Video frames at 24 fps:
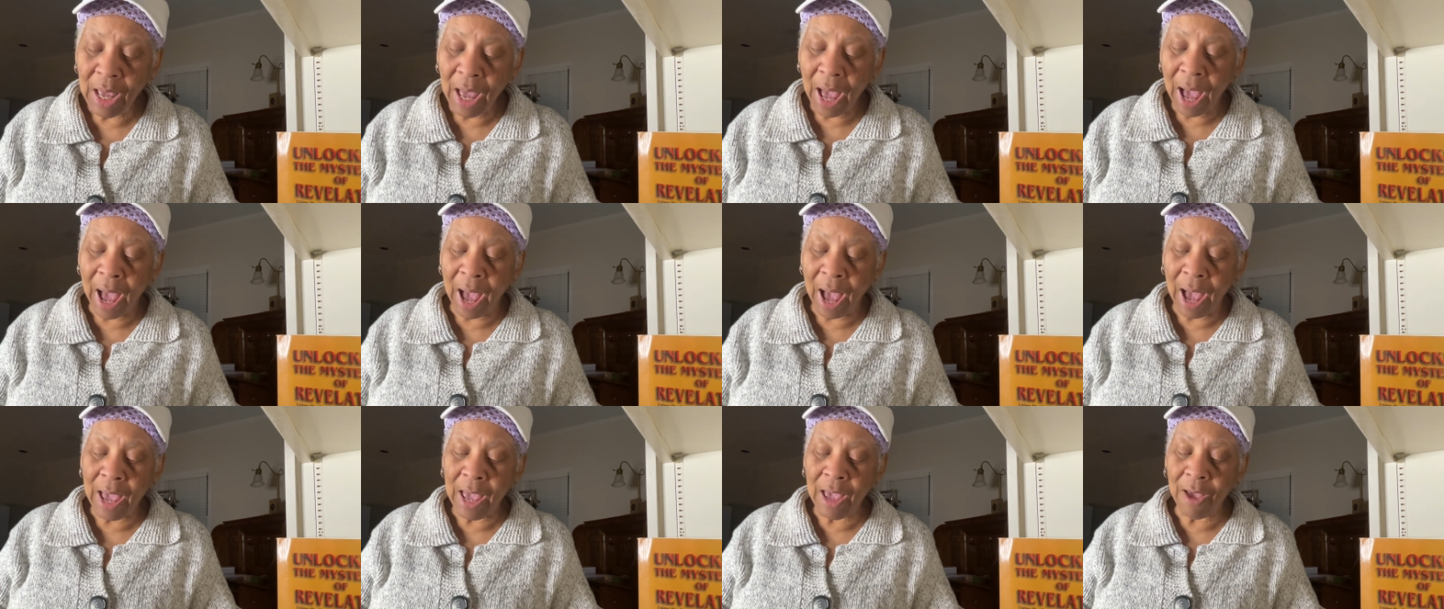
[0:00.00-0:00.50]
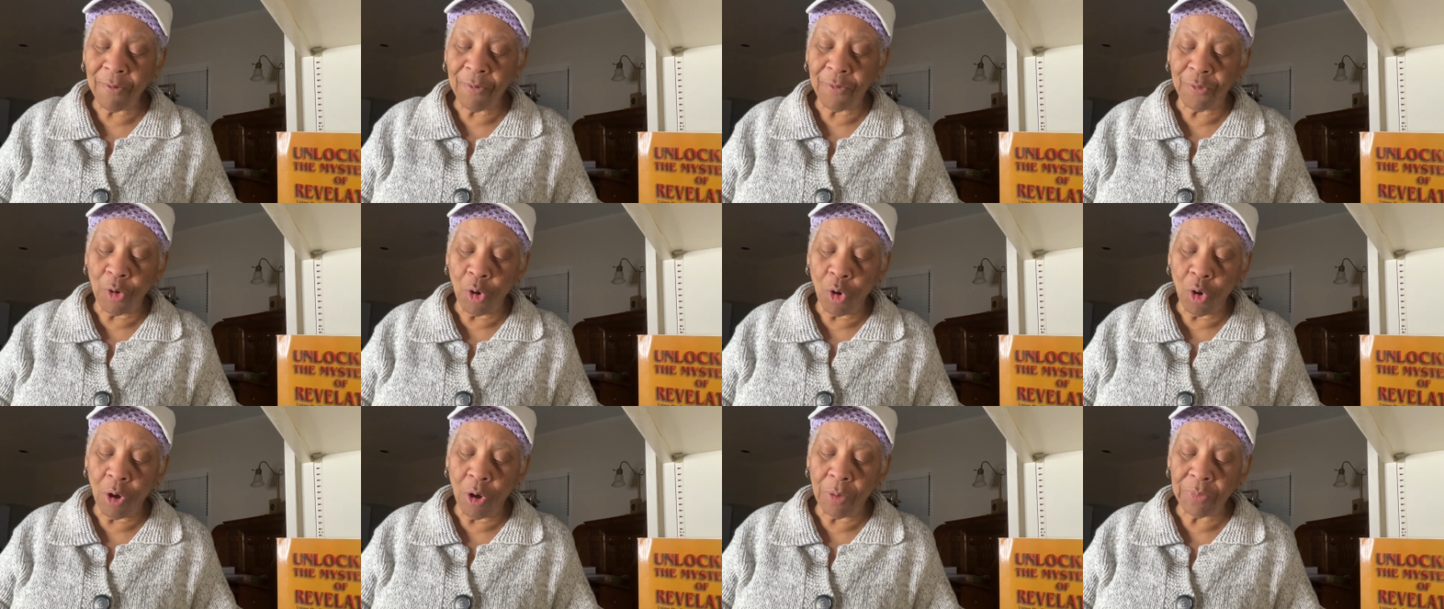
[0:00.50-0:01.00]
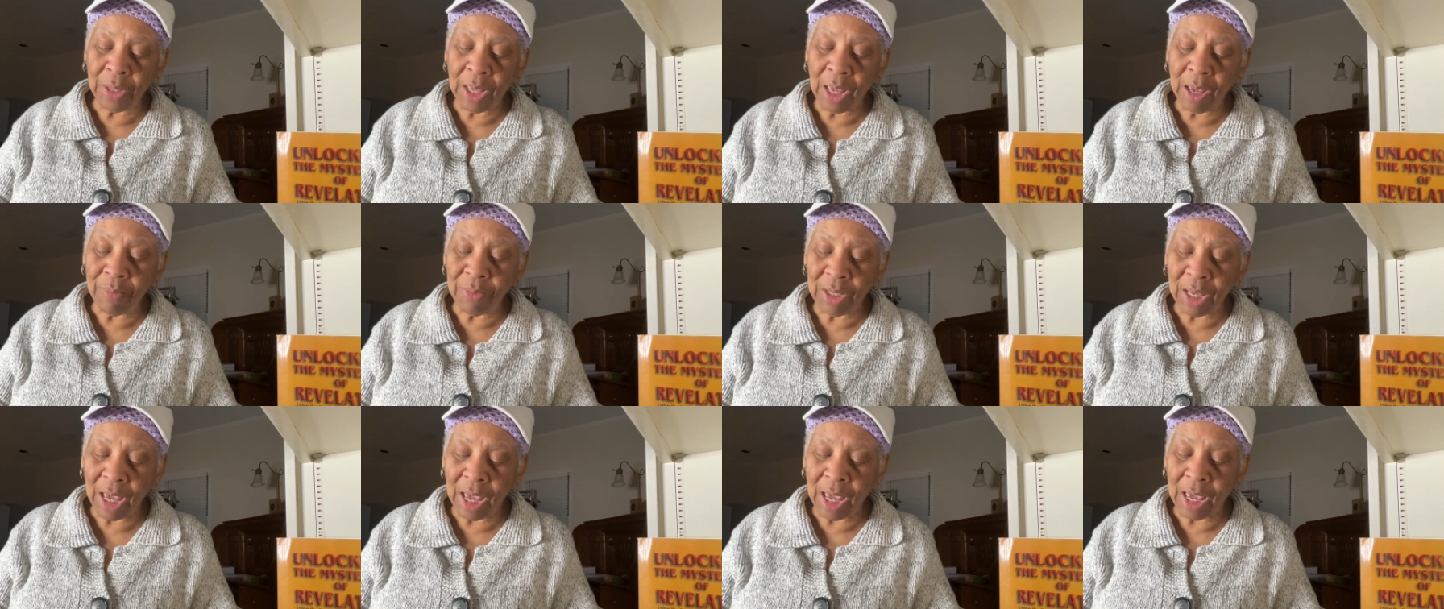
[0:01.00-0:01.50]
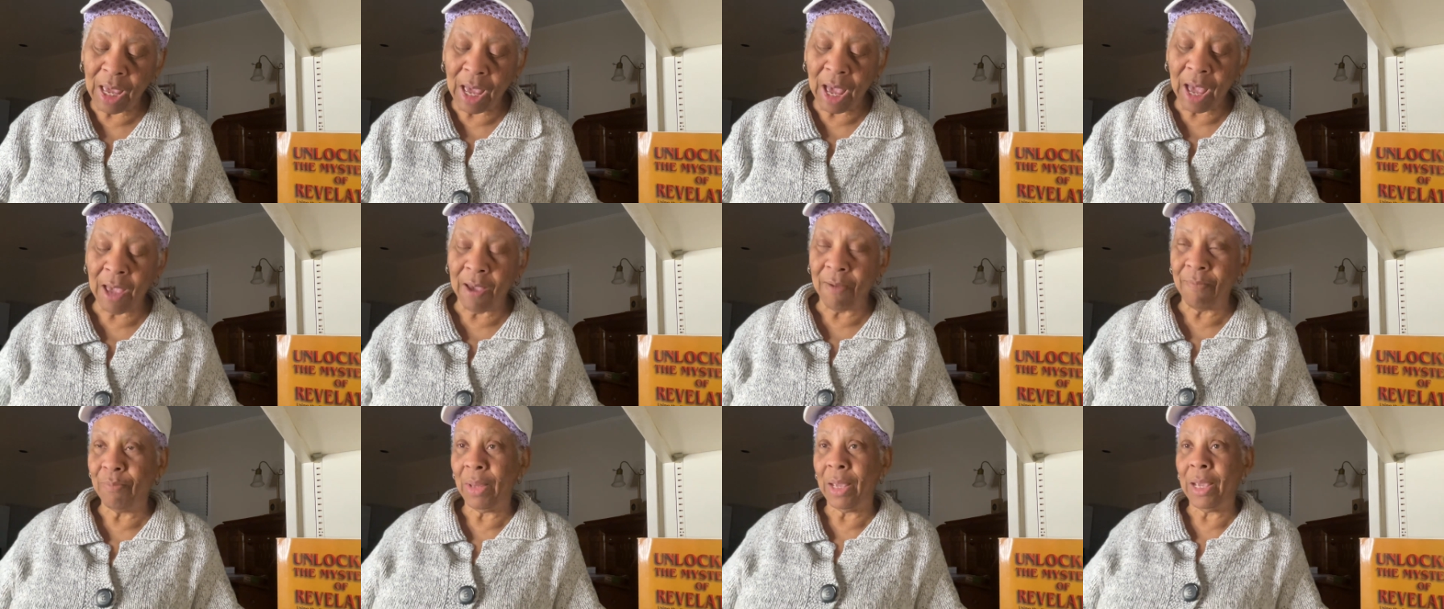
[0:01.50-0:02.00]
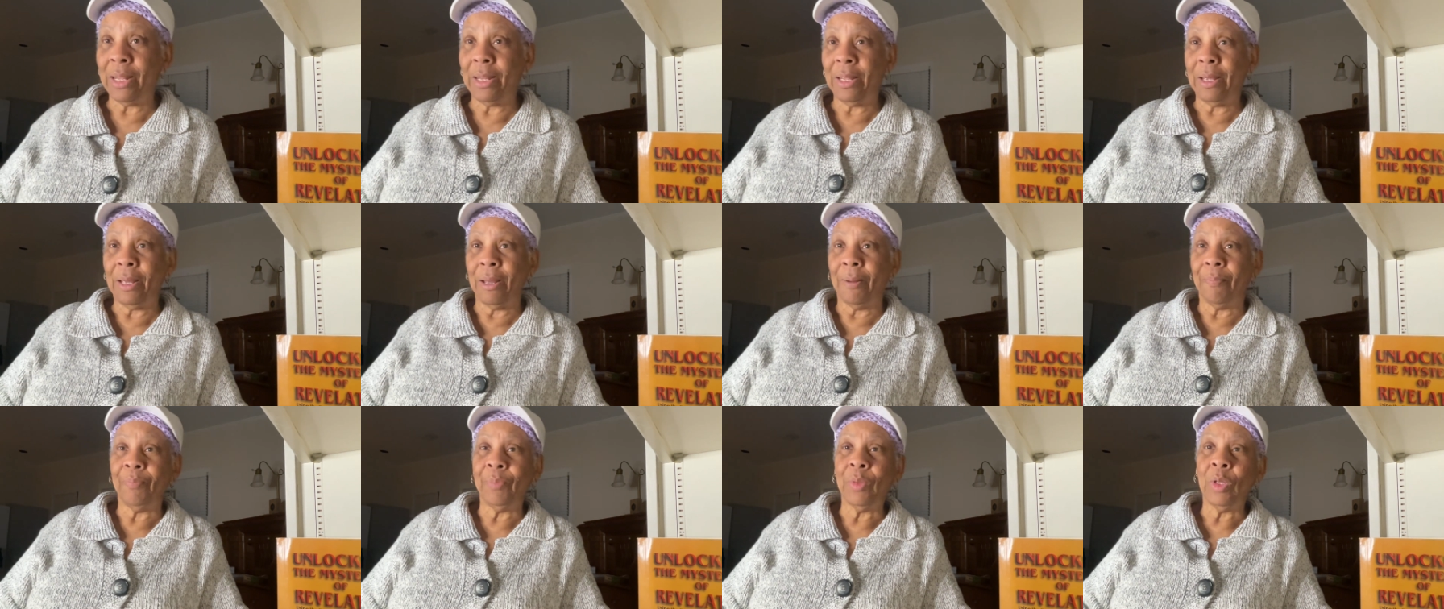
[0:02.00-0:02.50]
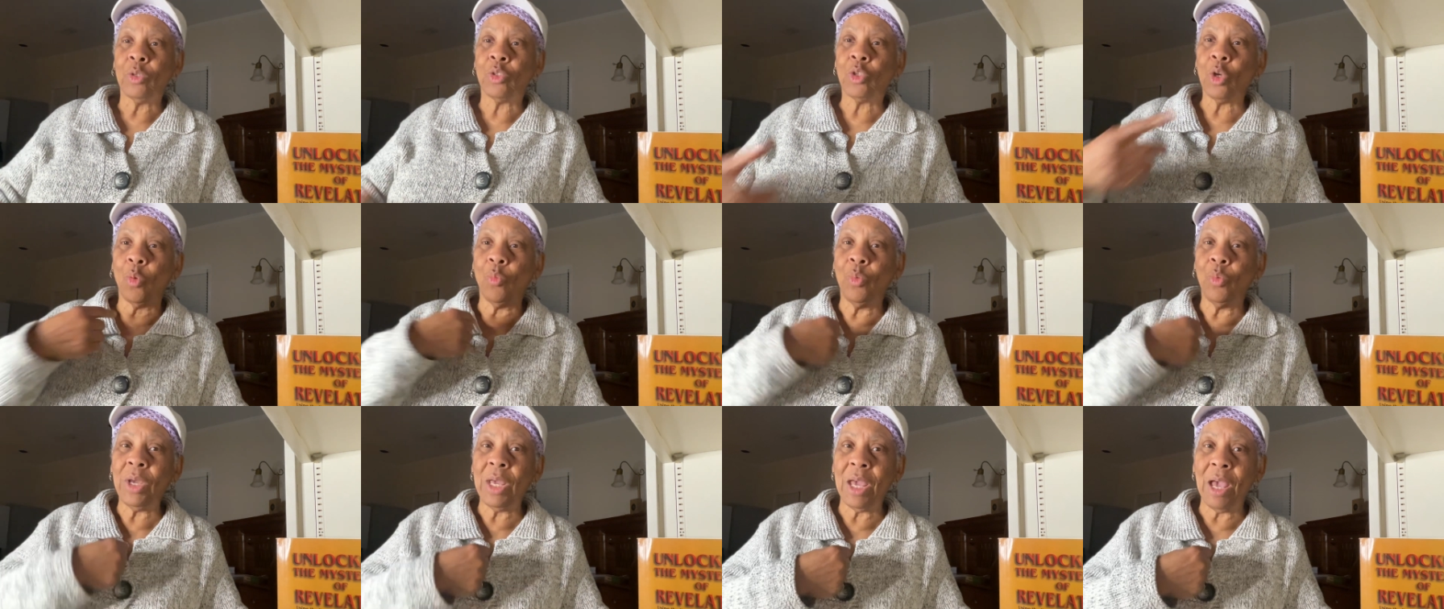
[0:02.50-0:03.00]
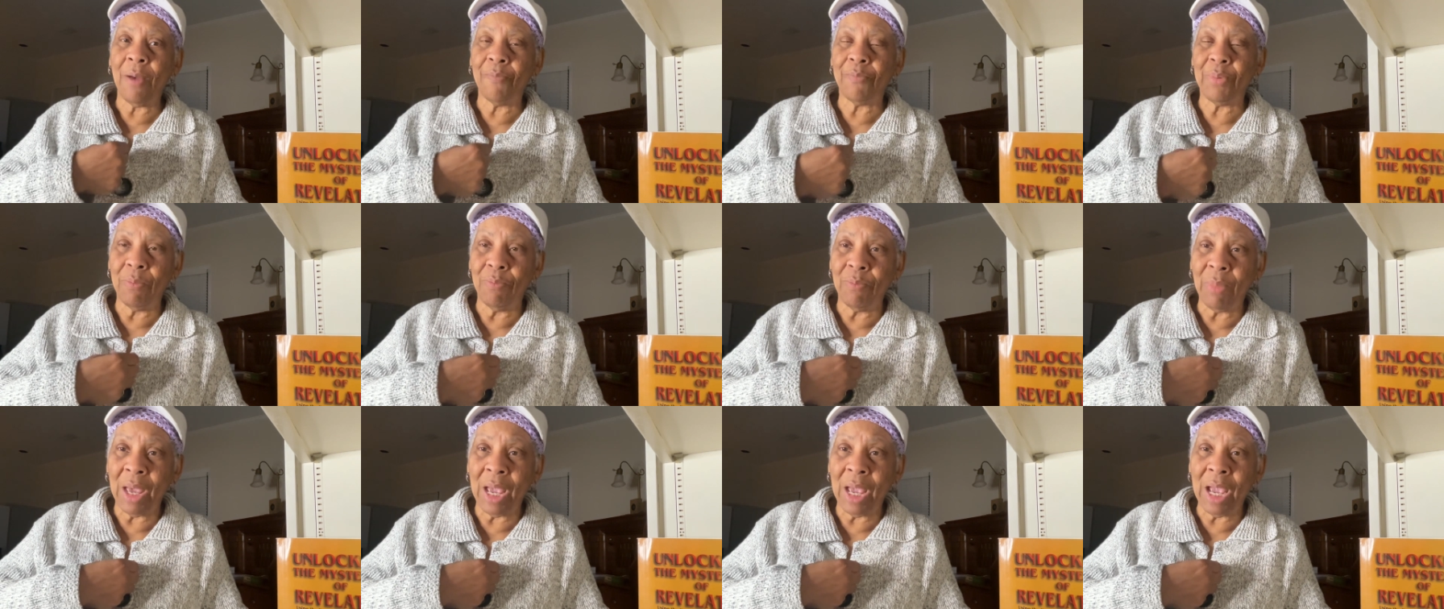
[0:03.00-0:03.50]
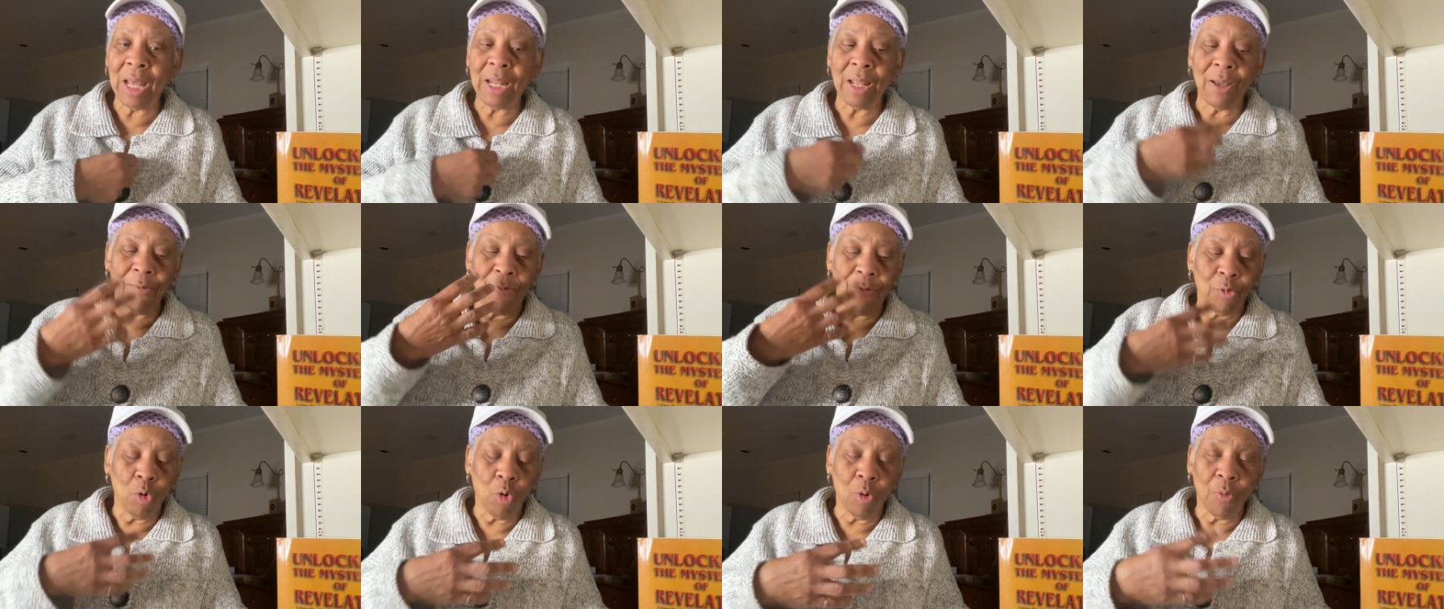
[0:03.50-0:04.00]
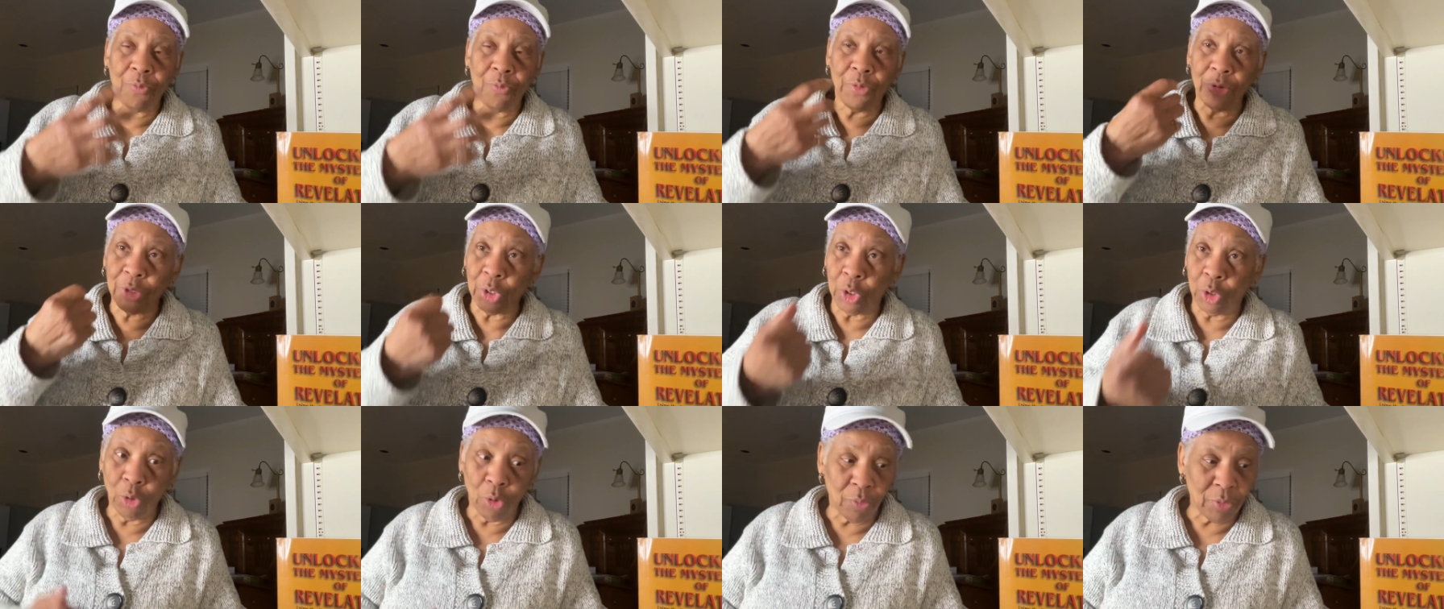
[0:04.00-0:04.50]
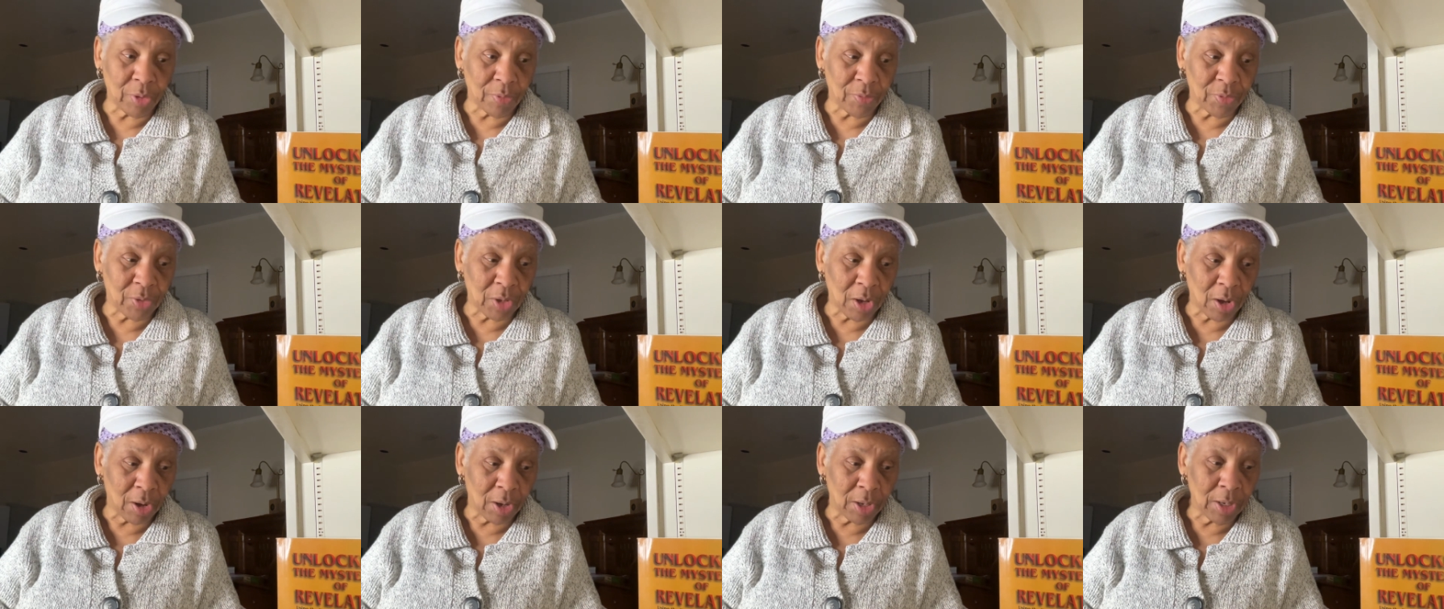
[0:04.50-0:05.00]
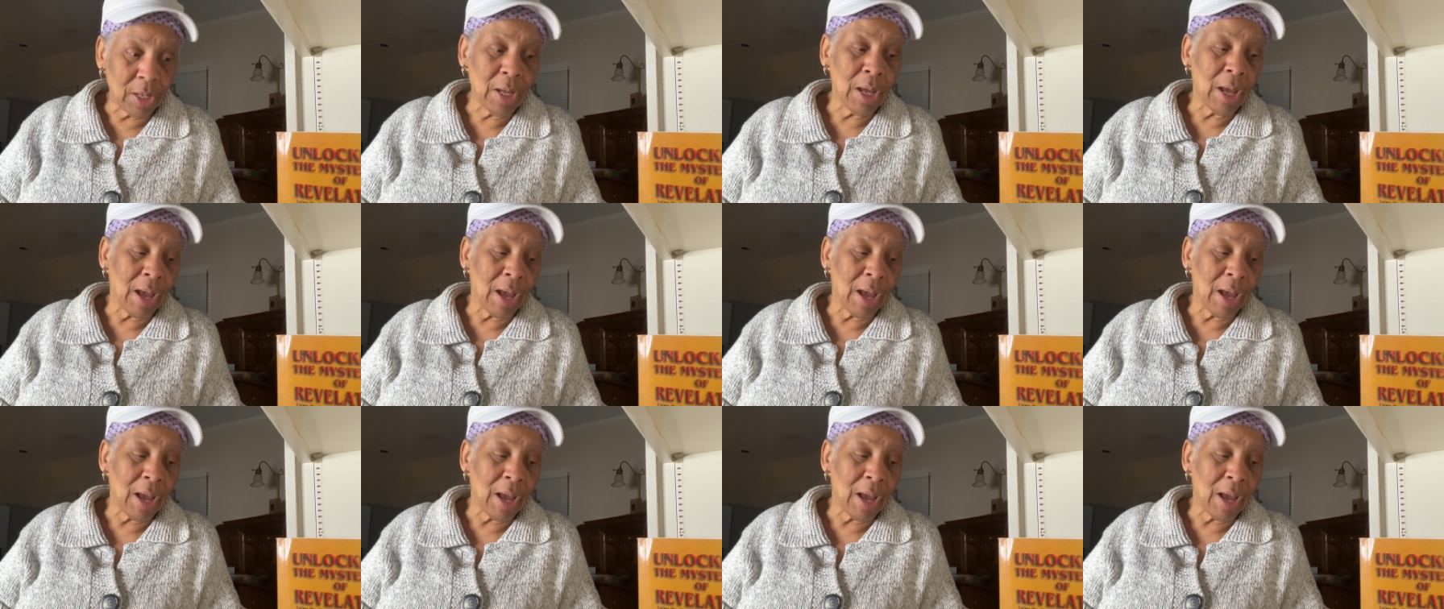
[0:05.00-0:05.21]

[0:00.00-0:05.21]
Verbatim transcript: I have formed him, yea, I have made him. So we have been made and formed for the glory of God.